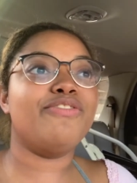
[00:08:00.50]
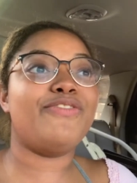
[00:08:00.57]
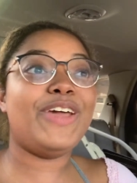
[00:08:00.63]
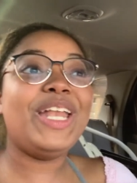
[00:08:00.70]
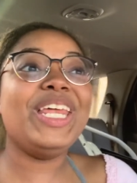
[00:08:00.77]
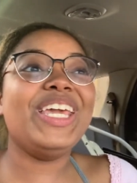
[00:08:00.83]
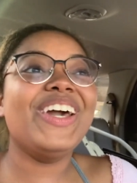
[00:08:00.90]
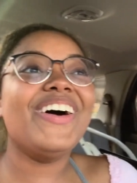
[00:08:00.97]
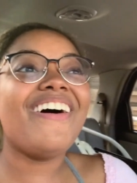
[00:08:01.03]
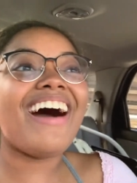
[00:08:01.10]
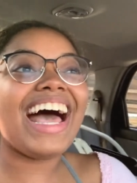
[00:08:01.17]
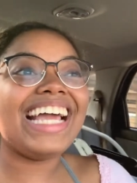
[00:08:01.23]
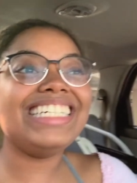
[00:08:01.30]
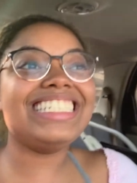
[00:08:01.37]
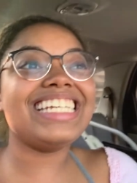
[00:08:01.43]
video
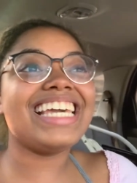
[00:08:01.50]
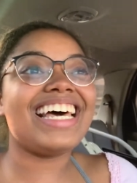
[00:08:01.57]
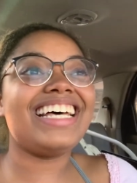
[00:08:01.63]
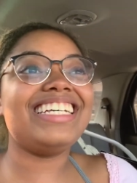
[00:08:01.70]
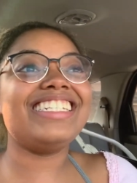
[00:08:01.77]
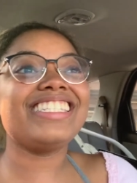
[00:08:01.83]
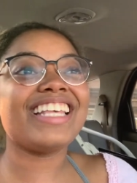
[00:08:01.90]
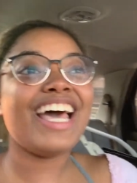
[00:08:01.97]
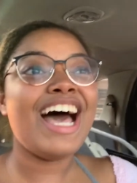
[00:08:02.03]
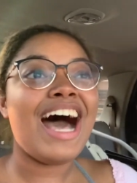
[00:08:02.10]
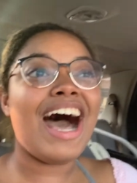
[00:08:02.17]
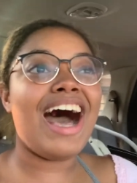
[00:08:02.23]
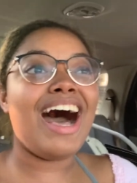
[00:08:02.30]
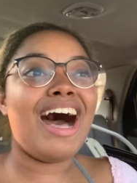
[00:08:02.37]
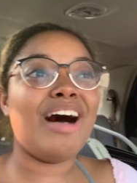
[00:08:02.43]
ideas
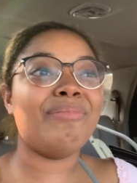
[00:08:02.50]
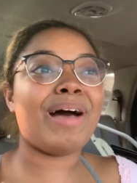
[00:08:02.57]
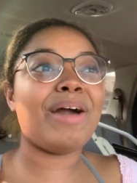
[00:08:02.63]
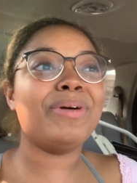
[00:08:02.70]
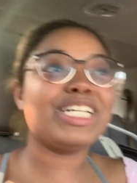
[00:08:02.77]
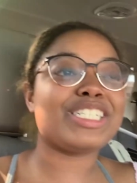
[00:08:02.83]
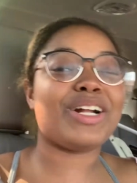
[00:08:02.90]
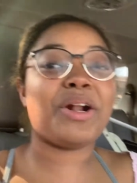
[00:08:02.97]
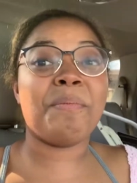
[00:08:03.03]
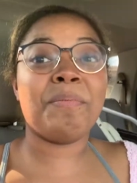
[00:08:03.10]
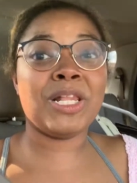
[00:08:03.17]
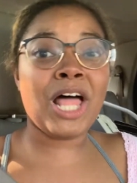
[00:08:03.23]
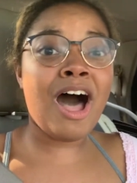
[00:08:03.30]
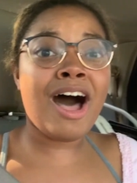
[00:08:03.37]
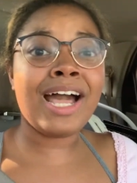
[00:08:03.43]
um, I want to start a
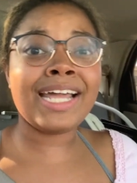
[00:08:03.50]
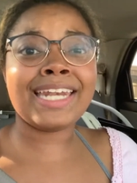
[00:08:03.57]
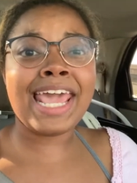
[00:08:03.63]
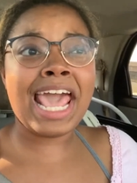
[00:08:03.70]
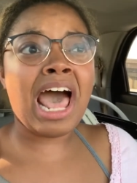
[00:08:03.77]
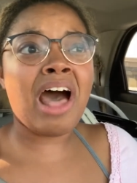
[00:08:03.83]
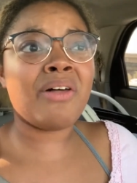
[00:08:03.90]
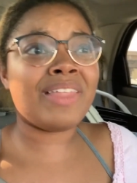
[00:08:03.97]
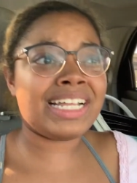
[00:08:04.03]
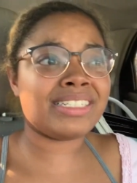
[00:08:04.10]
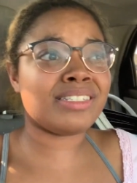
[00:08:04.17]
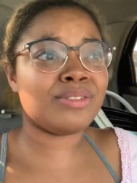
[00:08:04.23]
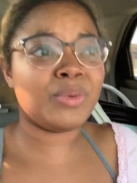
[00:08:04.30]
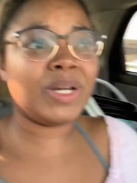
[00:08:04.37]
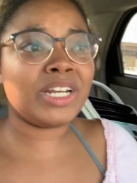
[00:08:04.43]
blog now. That's
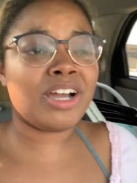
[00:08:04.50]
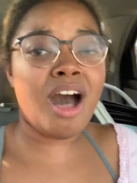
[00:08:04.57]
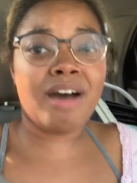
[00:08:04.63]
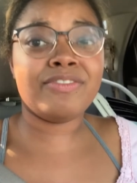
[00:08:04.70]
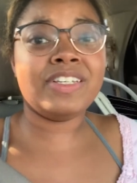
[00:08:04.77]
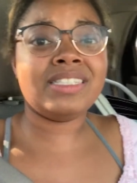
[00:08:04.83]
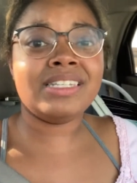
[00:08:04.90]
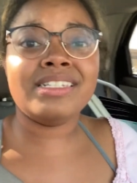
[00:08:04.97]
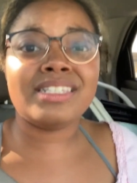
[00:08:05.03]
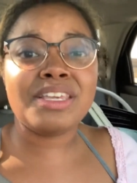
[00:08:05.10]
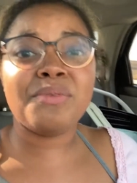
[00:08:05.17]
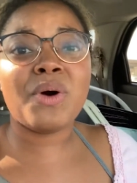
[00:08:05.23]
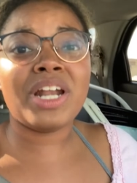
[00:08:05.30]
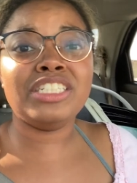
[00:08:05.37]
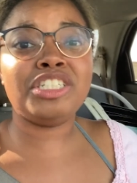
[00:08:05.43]
what Coffee
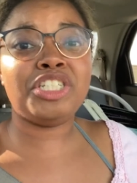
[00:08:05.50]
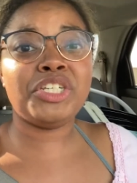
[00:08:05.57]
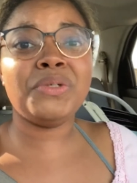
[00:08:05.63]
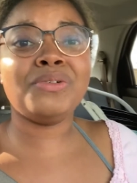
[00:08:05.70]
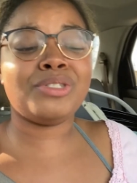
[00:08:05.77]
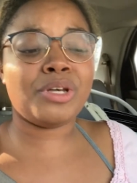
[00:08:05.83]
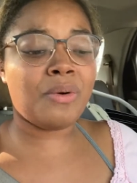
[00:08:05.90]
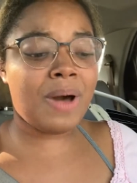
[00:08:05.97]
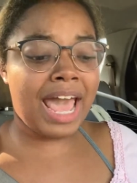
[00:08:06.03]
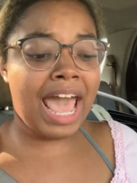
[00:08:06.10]
CC wanted to do. So I